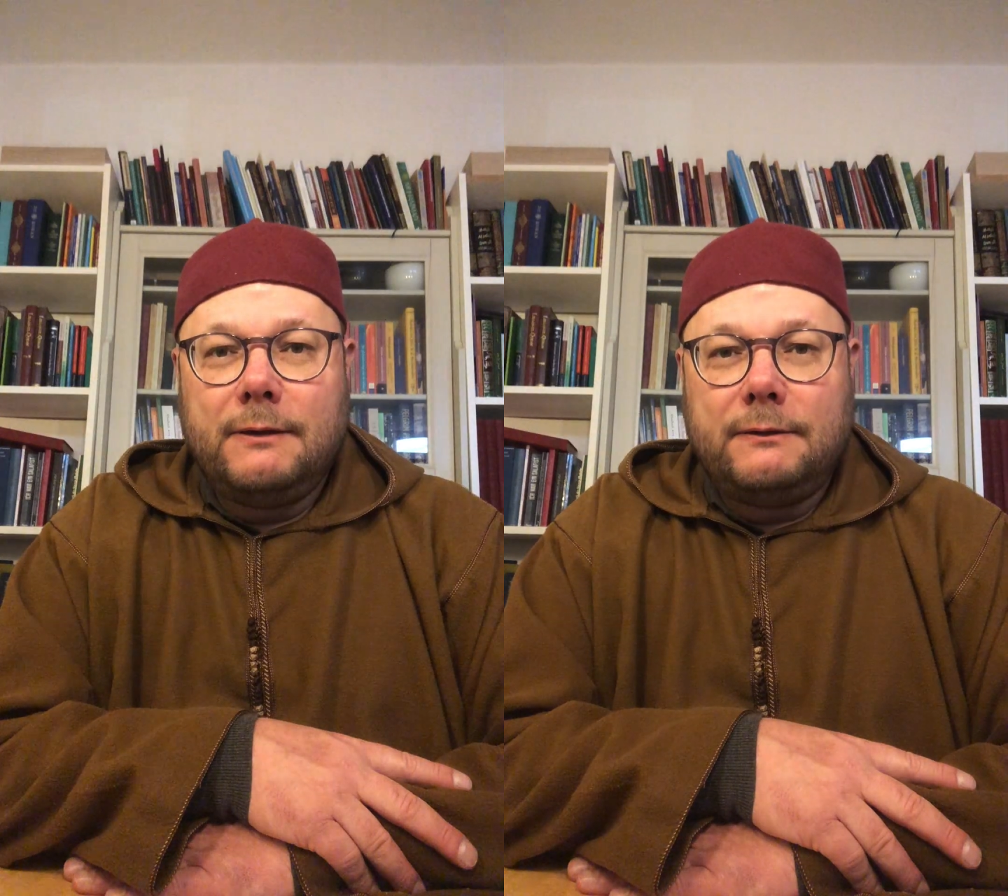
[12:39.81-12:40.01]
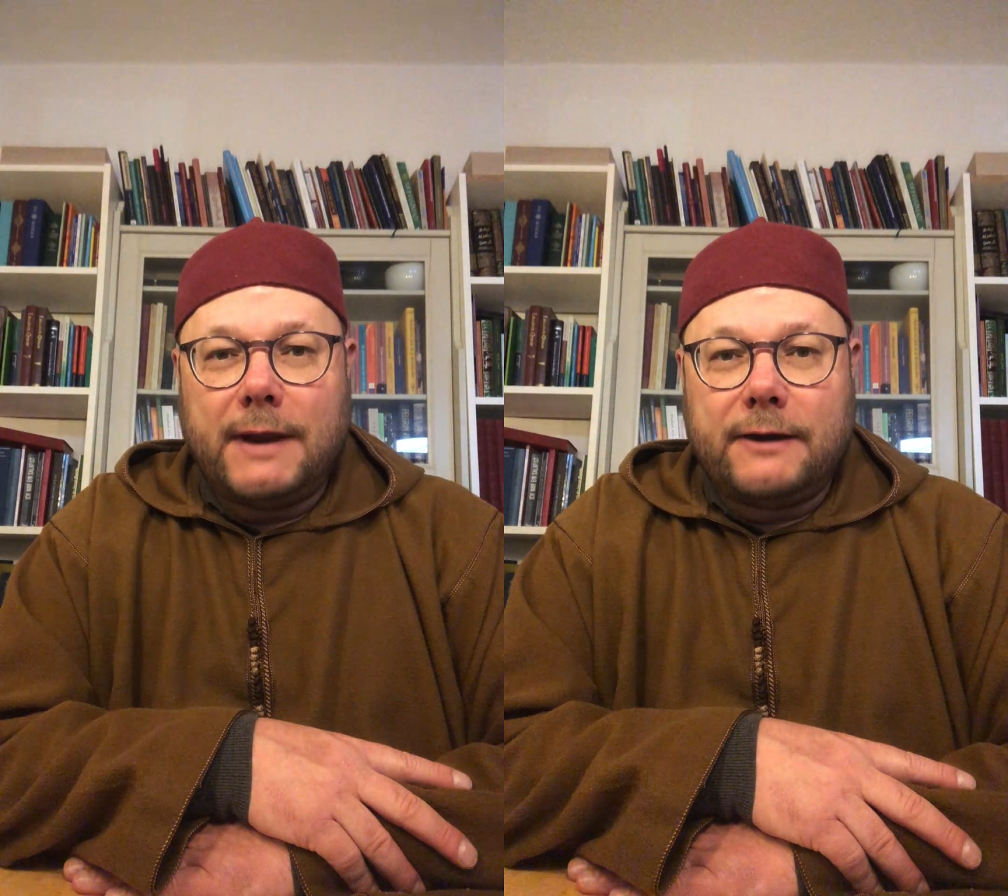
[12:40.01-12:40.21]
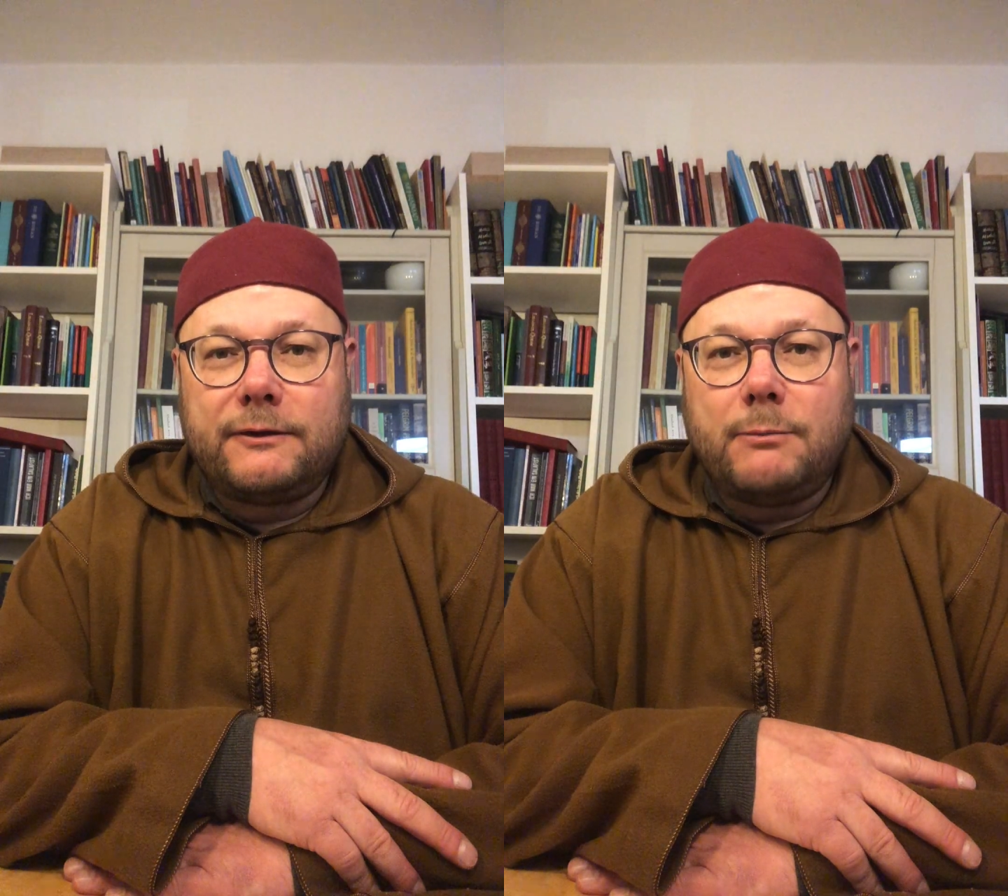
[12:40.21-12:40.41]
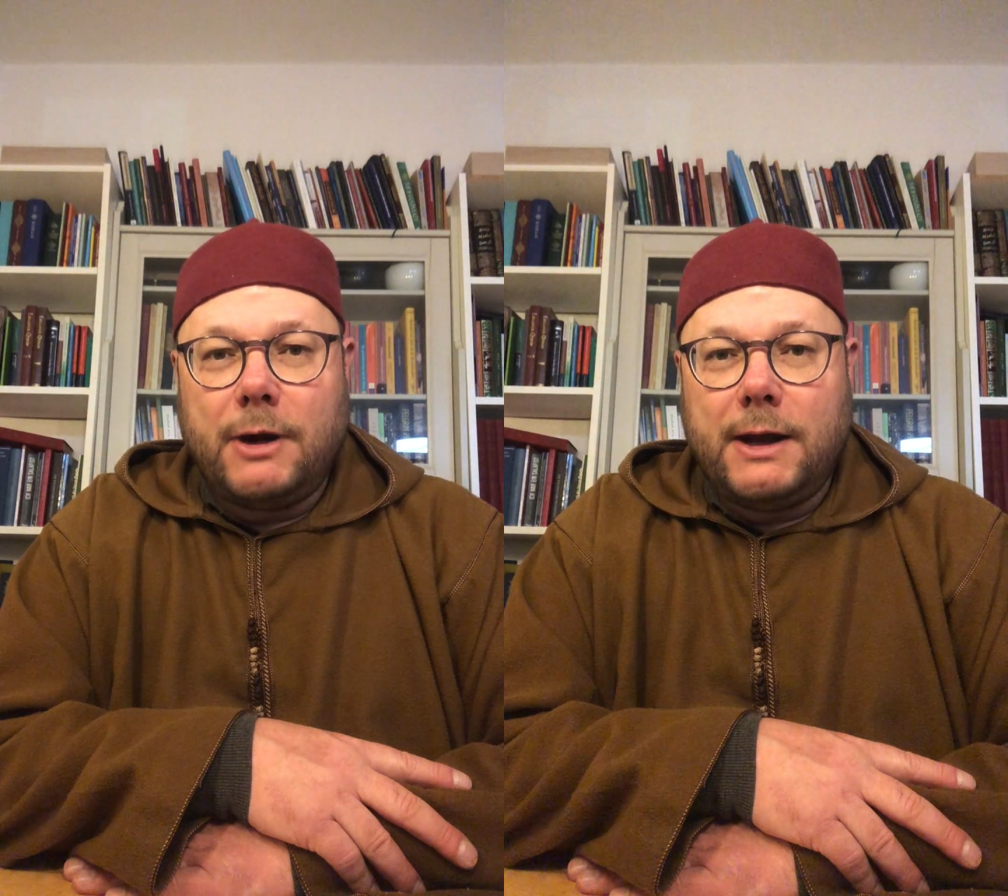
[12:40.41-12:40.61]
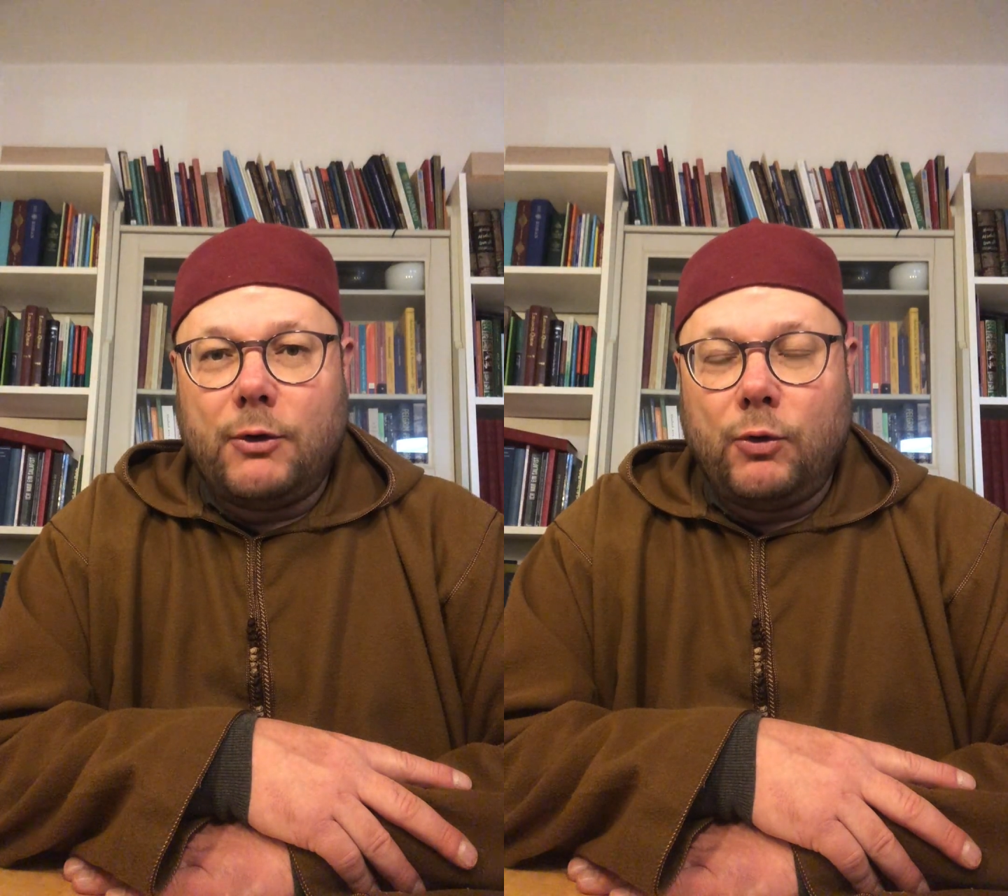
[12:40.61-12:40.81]
text
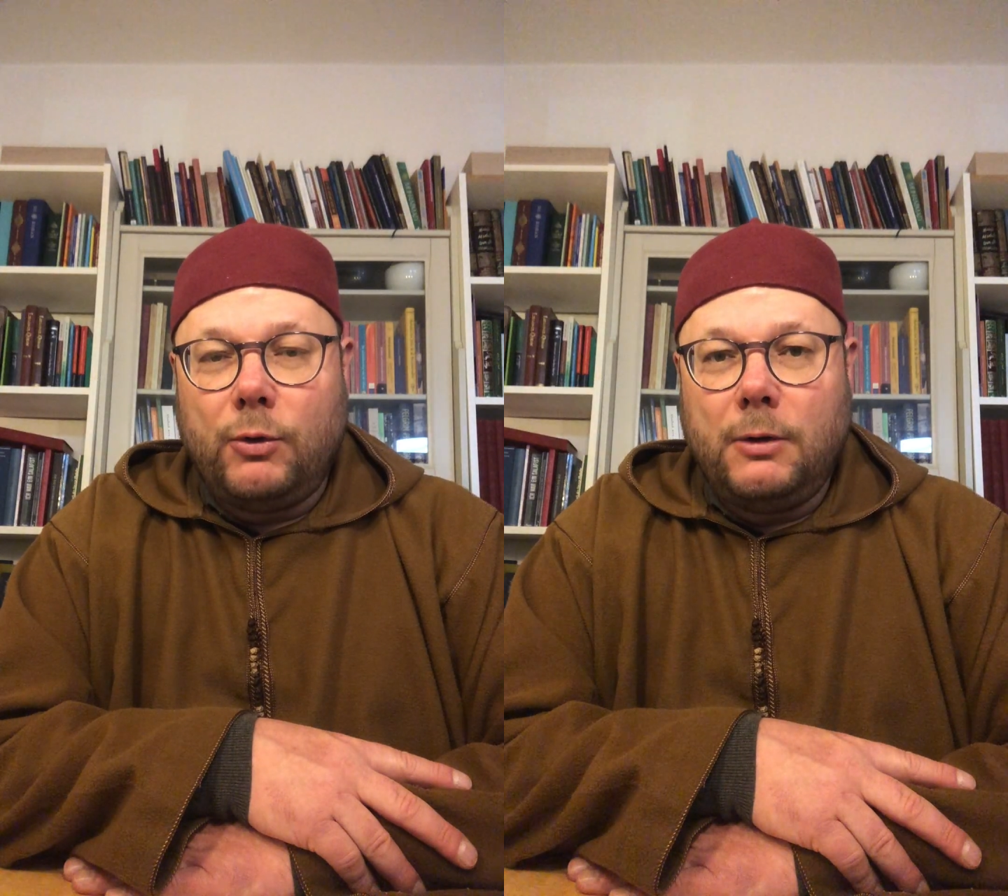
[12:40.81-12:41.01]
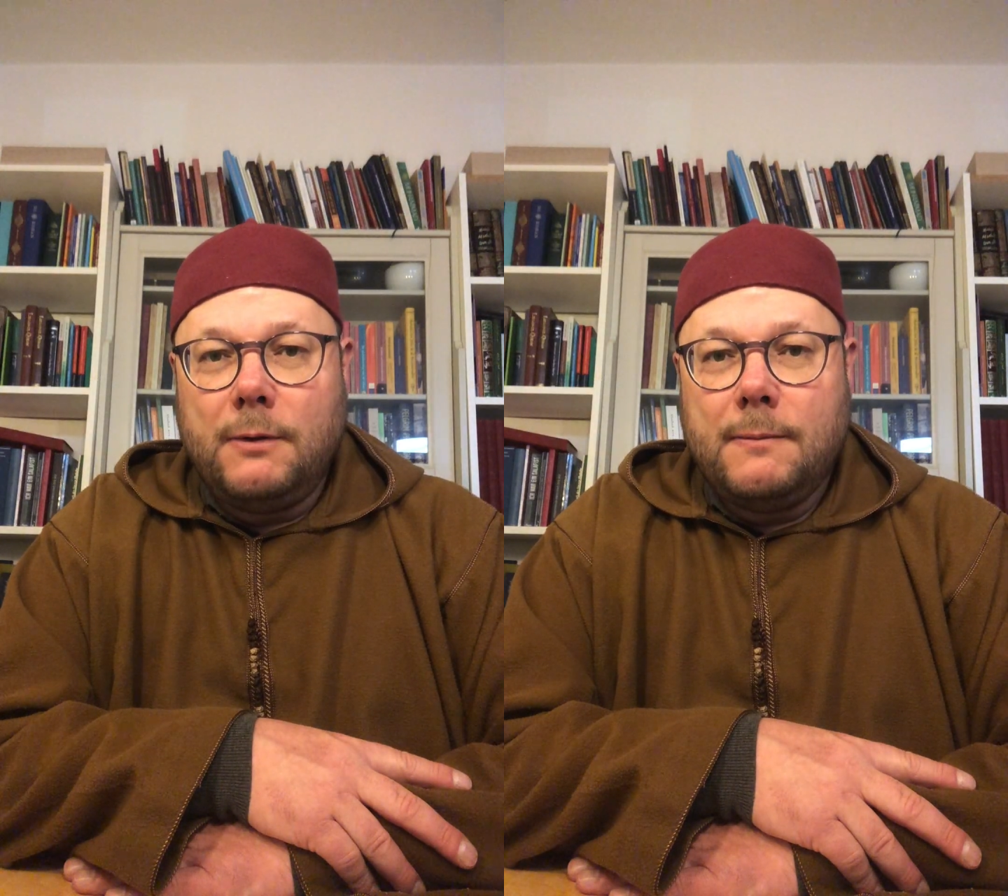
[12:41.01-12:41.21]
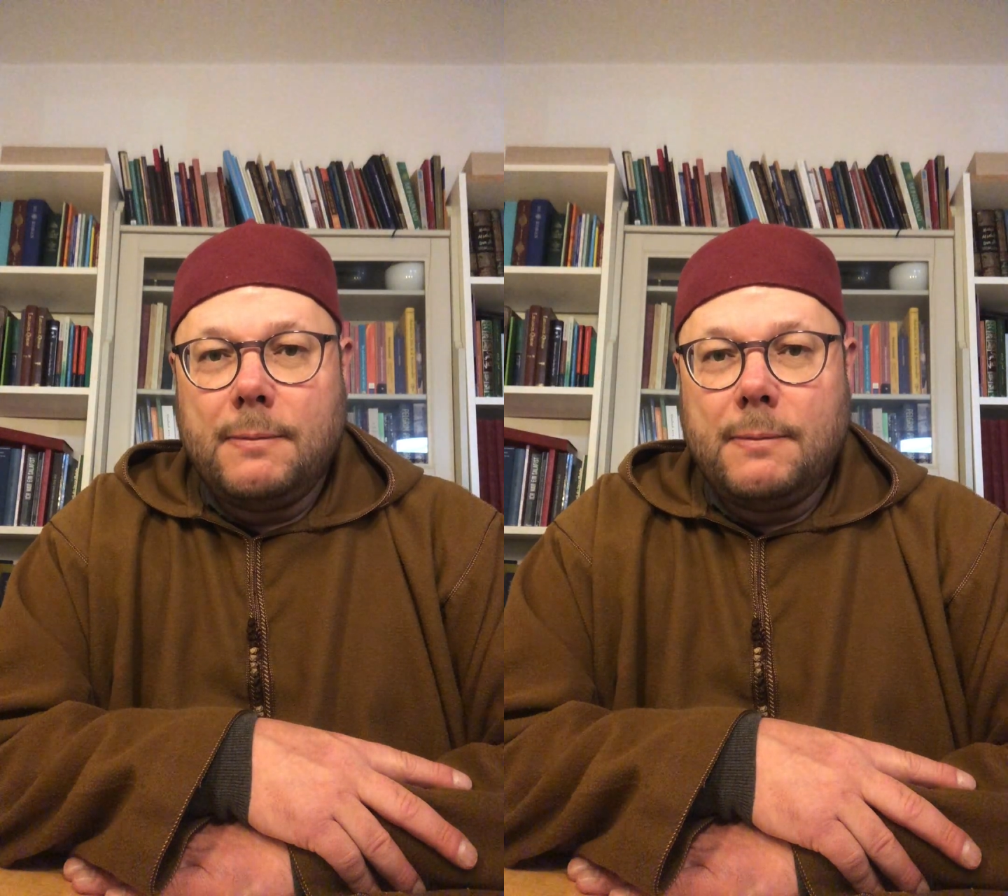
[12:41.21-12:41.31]
by all